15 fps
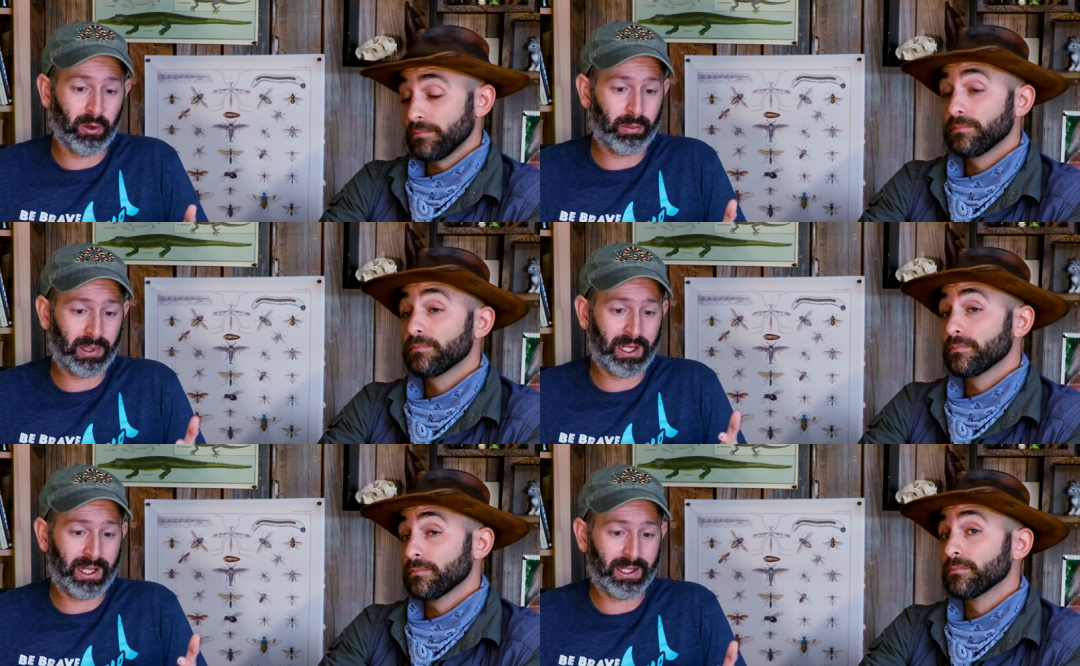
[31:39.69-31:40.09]

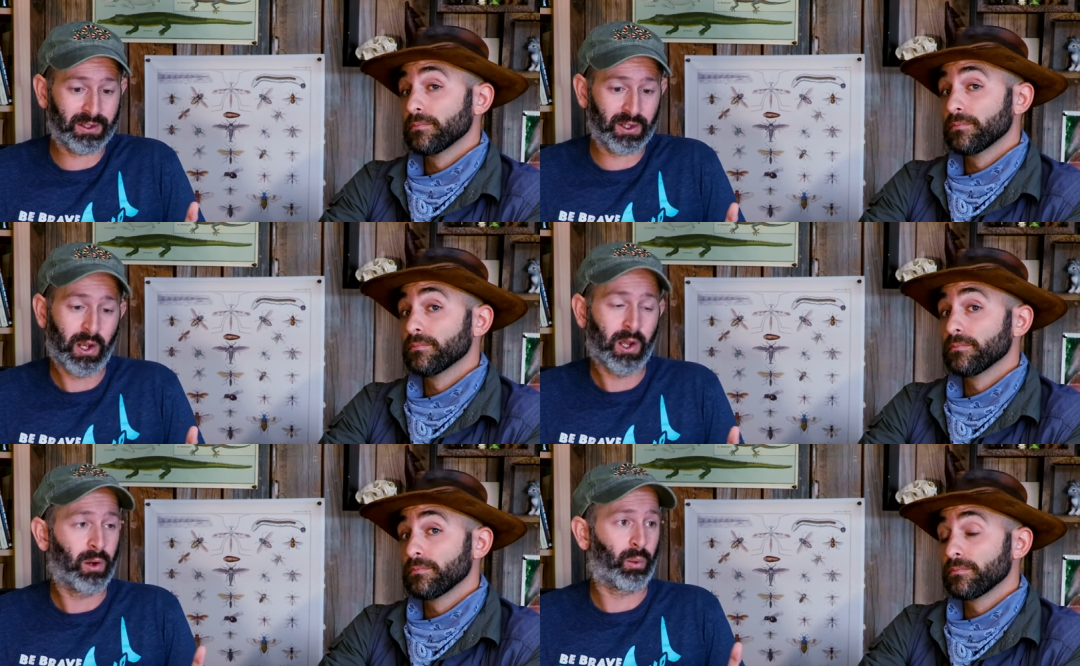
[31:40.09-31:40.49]
Speaker 1: no
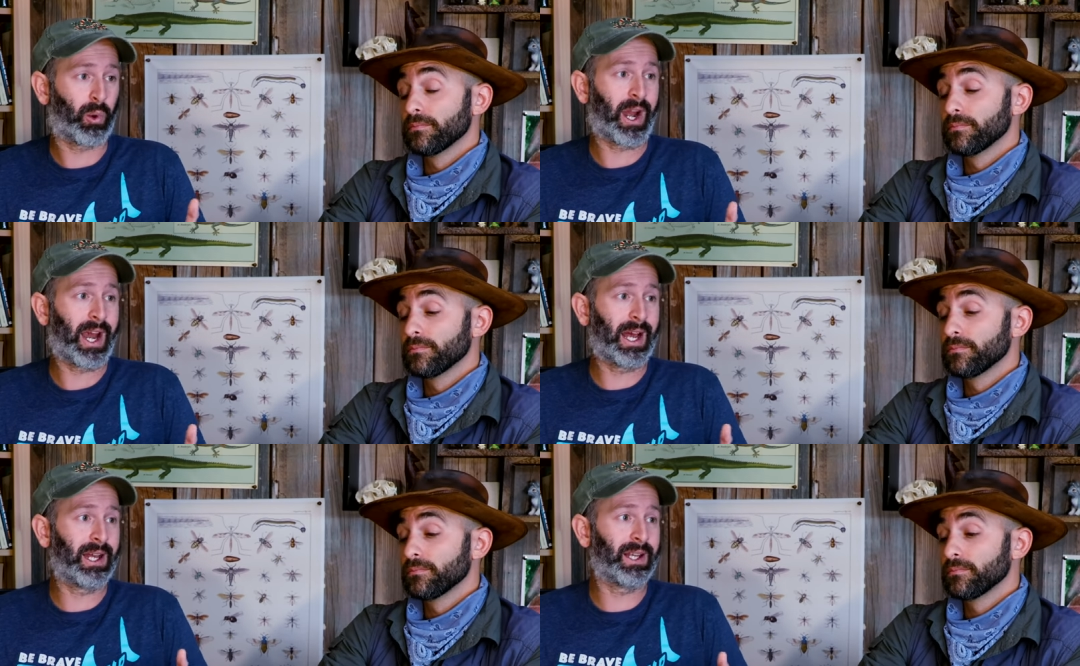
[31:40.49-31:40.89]
plants.
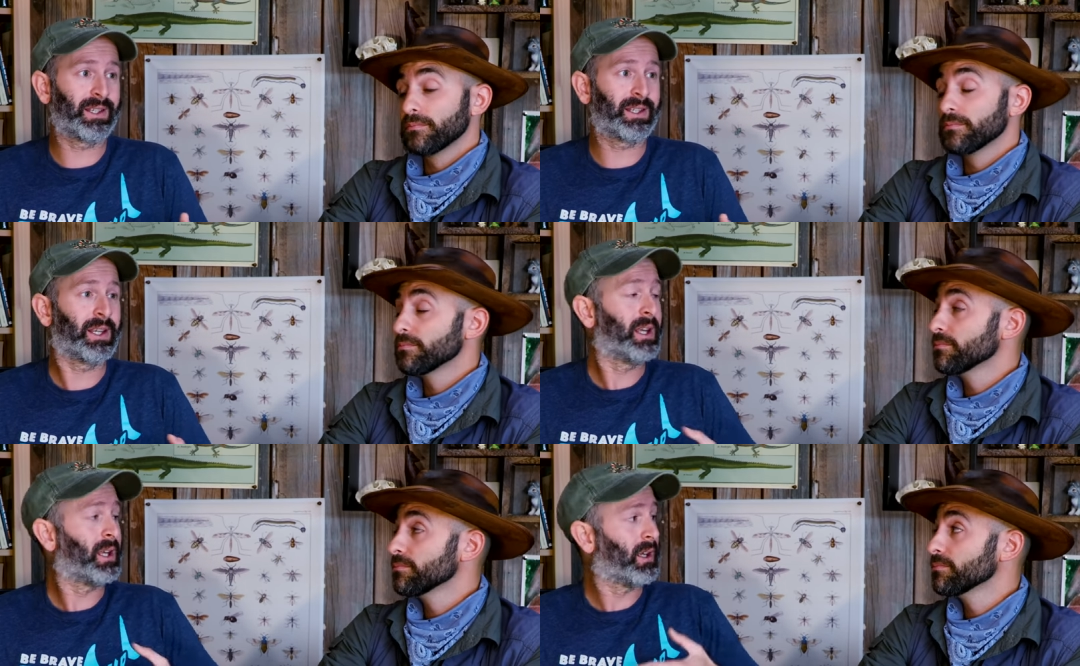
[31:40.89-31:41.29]

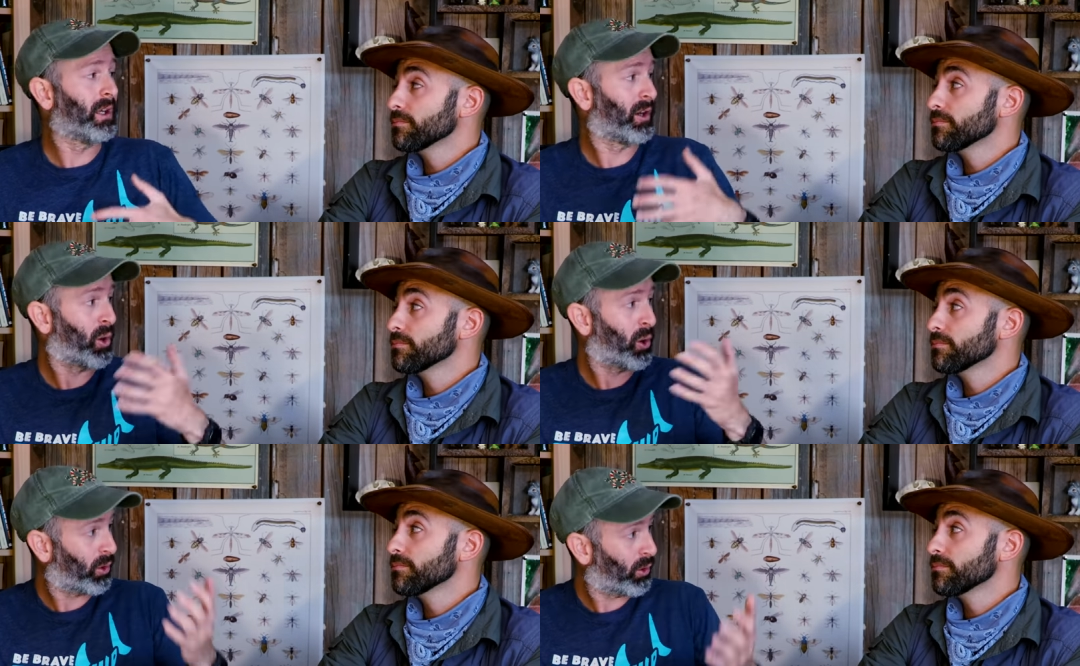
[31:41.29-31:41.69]
Whereas
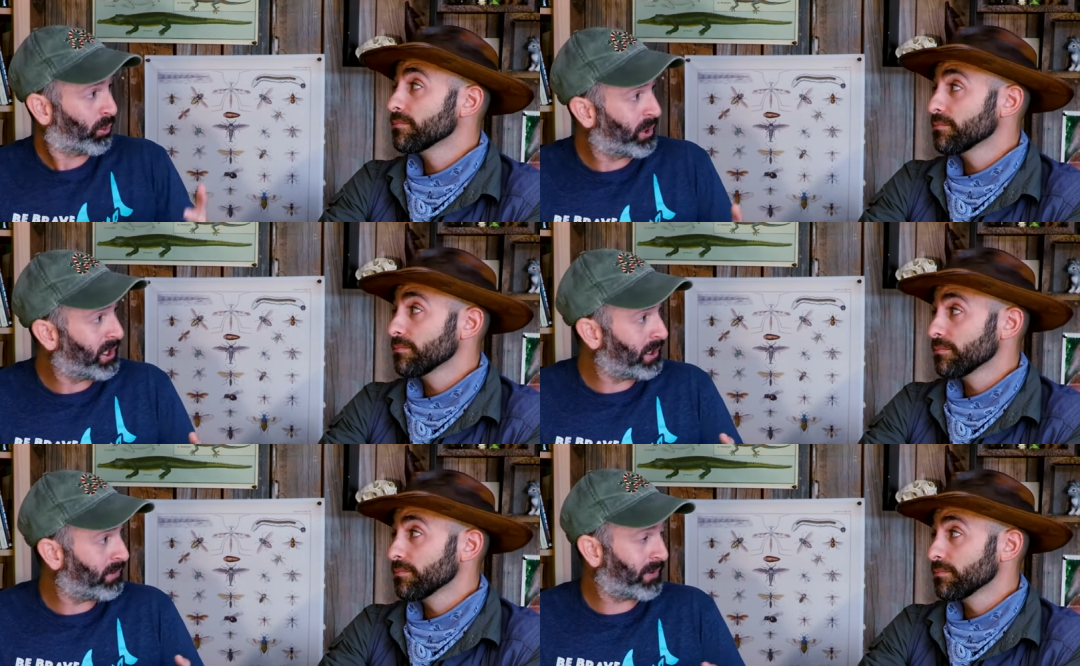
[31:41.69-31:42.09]
a
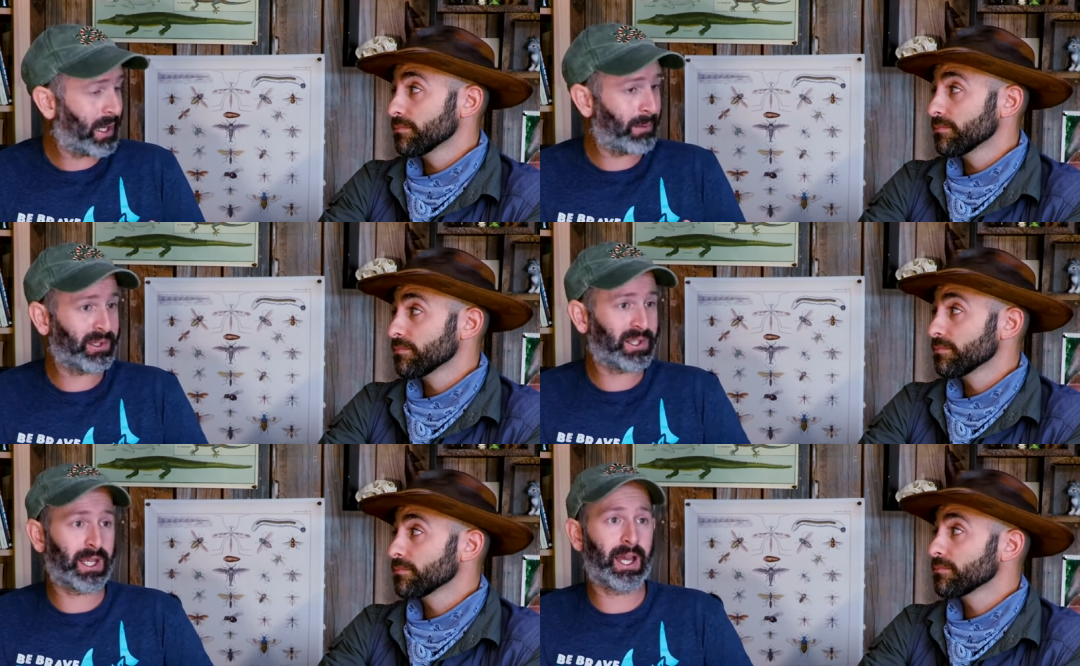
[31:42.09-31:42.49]
coral reef
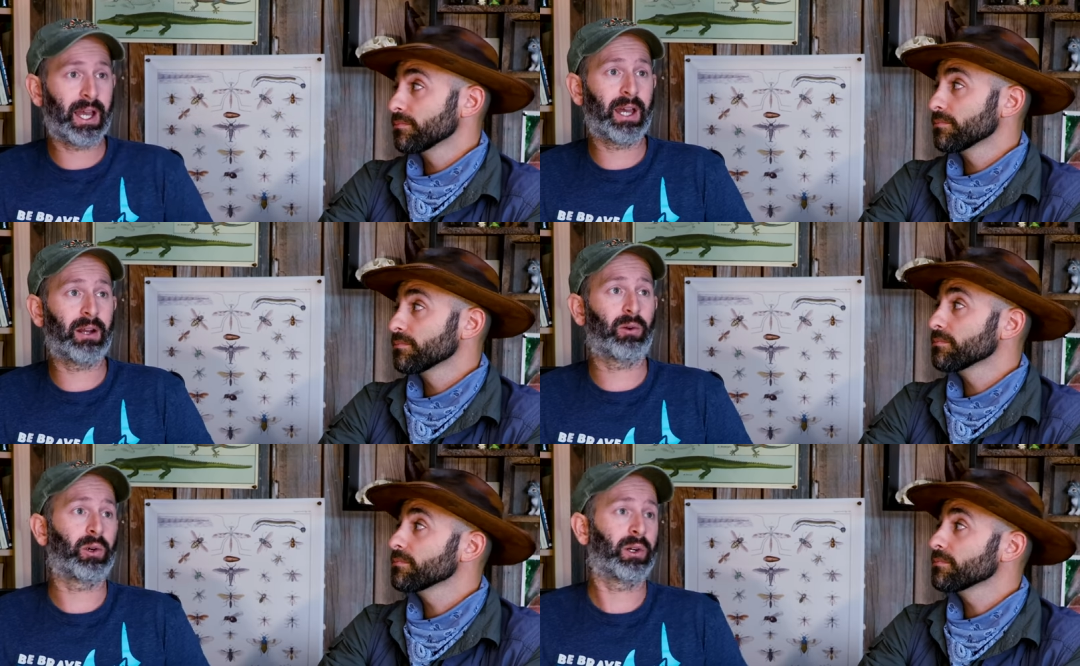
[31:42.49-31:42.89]

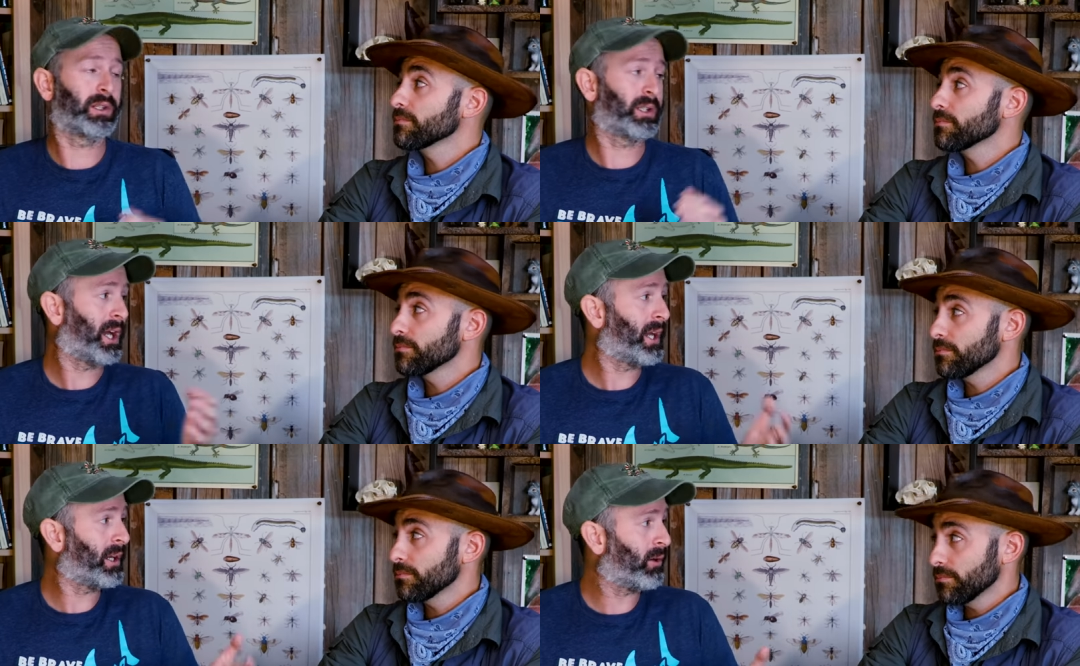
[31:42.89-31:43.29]
habitat or
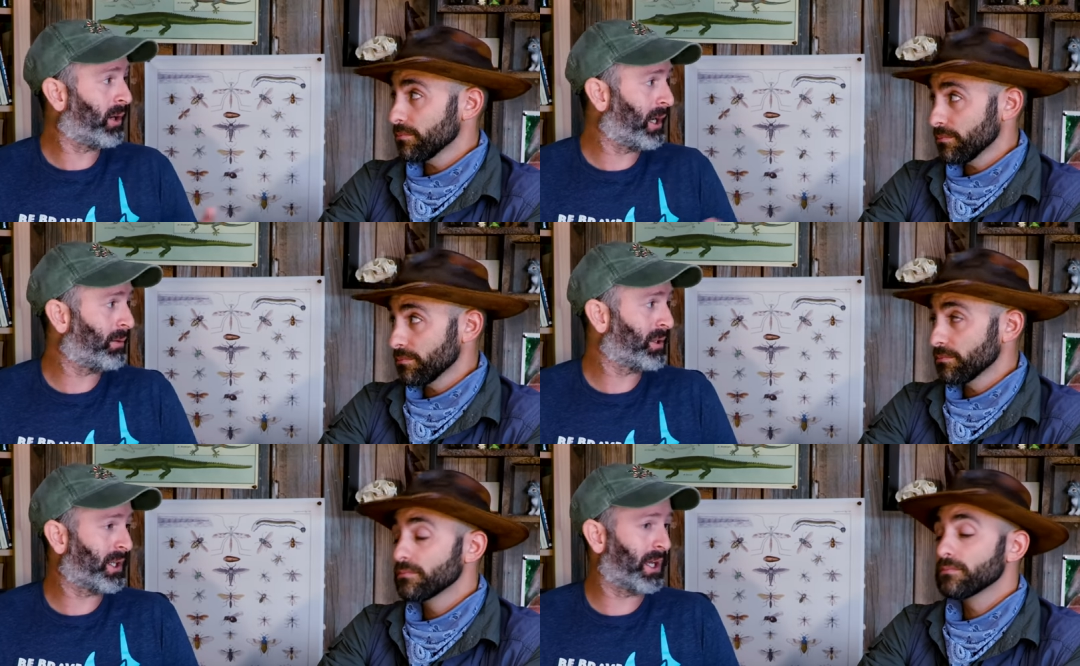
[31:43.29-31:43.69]
a
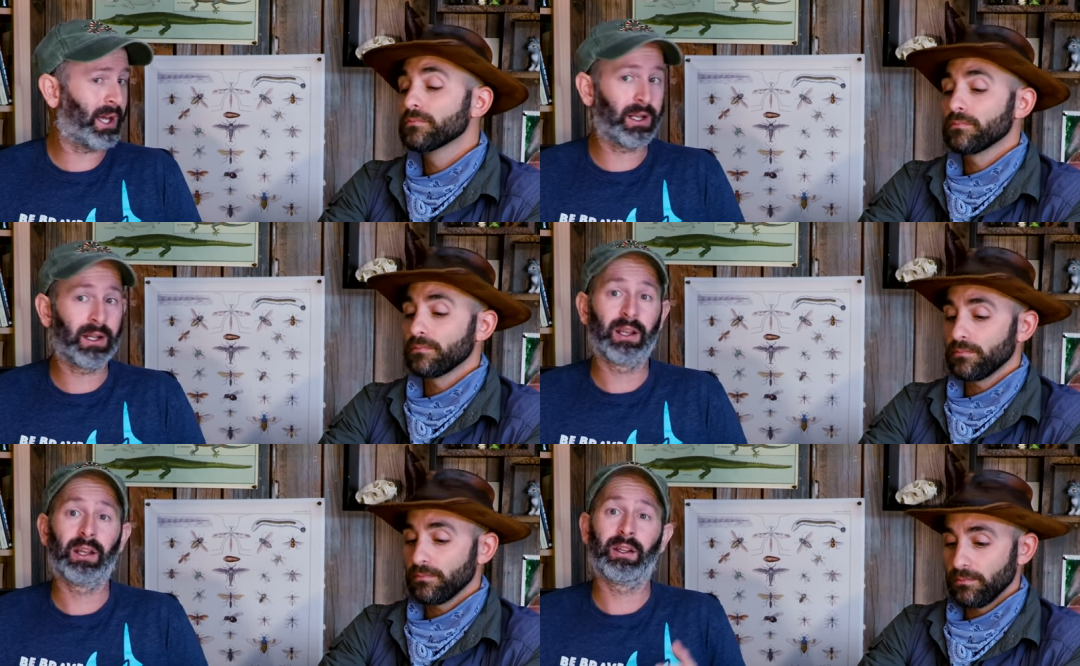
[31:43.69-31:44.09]
tidal
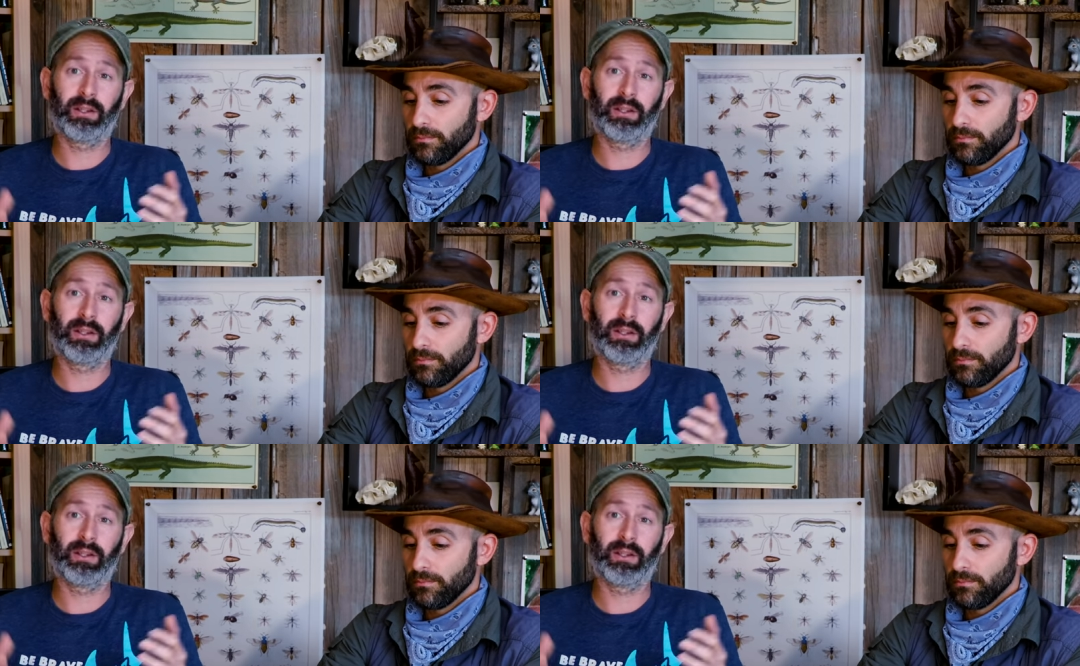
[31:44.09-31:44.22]
habitat,